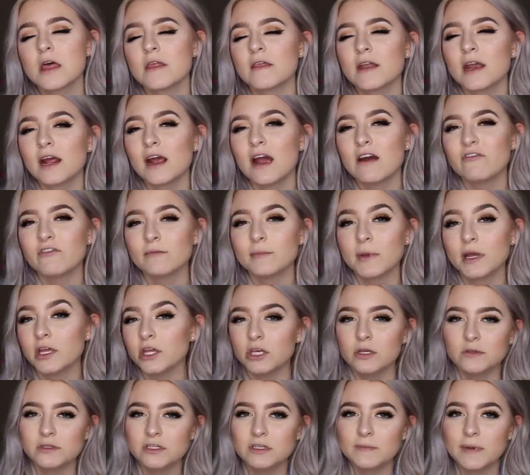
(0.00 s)
that I got from my
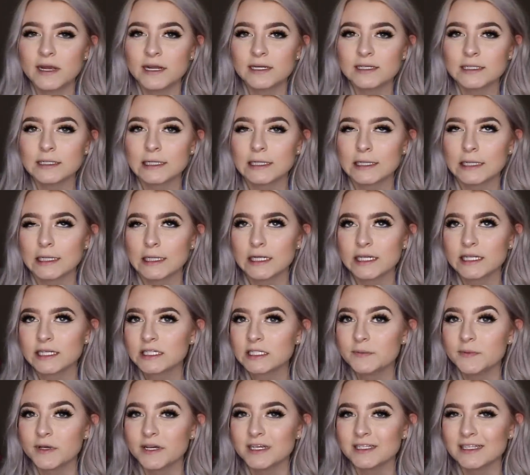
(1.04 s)
YouTube
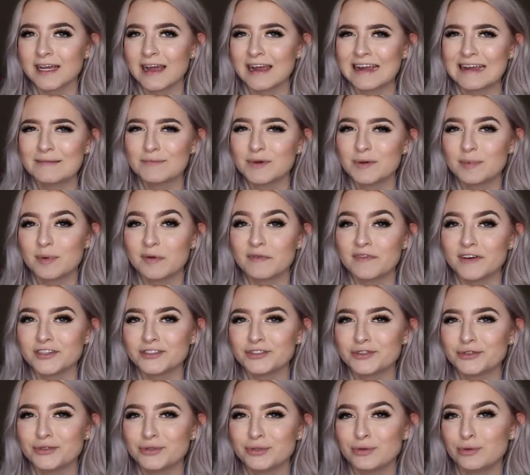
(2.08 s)
analytics because I am a
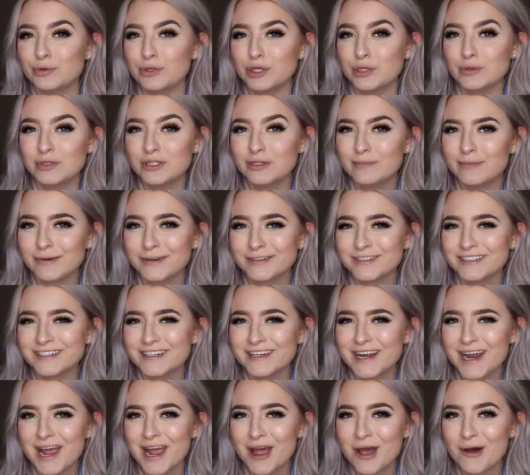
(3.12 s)
professional YouTube
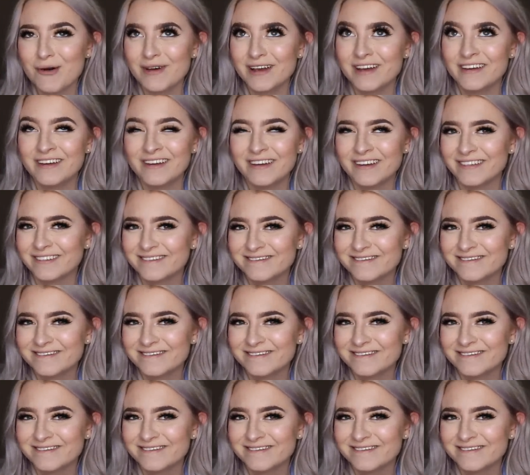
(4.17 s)
person now.